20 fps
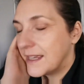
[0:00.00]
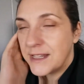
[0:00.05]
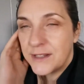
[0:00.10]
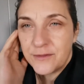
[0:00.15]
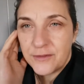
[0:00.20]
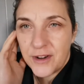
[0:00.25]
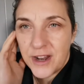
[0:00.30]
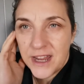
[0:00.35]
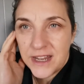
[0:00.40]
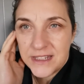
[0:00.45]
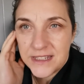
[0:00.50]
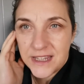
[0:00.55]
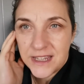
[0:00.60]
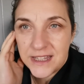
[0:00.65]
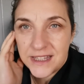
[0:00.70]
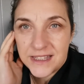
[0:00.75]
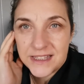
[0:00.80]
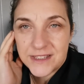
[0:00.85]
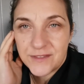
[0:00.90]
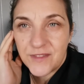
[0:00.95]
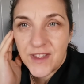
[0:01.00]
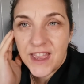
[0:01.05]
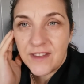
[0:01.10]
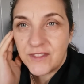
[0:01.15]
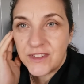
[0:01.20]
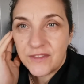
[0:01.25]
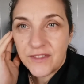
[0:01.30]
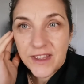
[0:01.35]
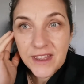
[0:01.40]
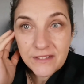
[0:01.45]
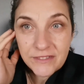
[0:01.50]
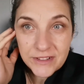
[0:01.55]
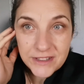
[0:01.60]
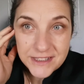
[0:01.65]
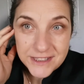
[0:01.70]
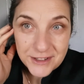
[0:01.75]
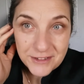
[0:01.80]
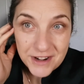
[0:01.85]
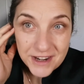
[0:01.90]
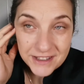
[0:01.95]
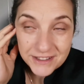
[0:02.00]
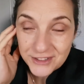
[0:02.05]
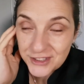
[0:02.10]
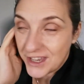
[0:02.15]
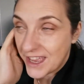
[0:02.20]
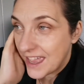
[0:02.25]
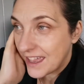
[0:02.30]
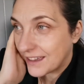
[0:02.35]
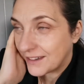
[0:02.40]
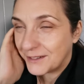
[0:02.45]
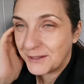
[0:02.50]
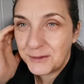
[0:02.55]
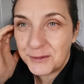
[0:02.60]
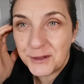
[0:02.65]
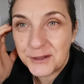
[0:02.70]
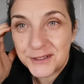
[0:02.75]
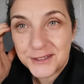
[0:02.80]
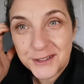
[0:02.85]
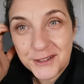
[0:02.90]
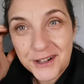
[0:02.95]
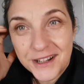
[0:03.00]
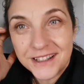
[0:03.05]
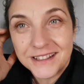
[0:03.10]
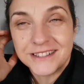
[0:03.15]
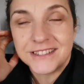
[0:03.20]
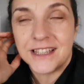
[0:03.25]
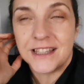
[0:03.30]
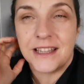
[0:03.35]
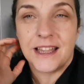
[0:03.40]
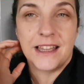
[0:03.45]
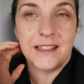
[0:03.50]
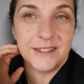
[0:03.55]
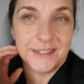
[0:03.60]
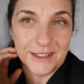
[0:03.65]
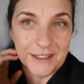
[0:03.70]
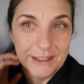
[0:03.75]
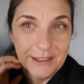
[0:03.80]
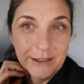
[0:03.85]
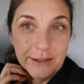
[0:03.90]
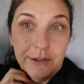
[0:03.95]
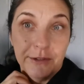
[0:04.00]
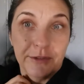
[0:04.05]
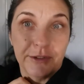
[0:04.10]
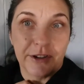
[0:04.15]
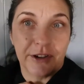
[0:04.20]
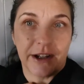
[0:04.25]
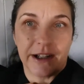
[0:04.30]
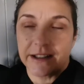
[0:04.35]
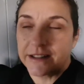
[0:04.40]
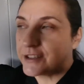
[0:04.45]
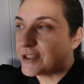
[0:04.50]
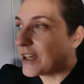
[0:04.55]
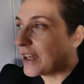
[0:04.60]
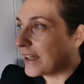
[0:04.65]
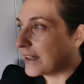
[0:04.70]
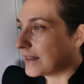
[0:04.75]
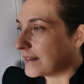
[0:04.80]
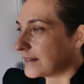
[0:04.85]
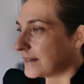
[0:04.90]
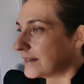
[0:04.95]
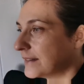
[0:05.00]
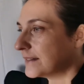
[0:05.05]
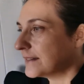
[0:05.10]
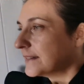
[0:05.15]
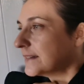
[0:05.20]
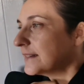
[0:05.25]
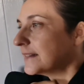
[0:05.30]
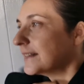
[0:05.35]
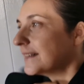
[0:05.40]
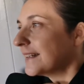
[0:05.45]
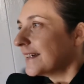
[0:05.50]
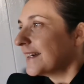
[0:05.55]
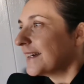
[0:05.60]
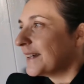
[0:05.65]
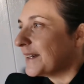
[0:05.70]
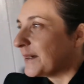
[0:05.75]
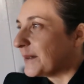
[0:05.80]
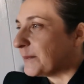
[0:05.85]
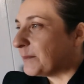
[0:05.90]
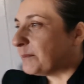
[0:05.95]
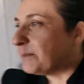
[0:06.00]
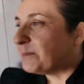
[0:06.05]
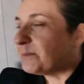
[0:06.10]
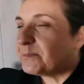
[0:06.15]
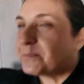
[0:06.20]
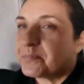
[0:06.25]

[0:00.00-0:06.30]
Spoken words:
It's Friday. It's 5 to 5, and it's Cracker Jack. Who watched Cracker Jack? I used to love Cracker Jack.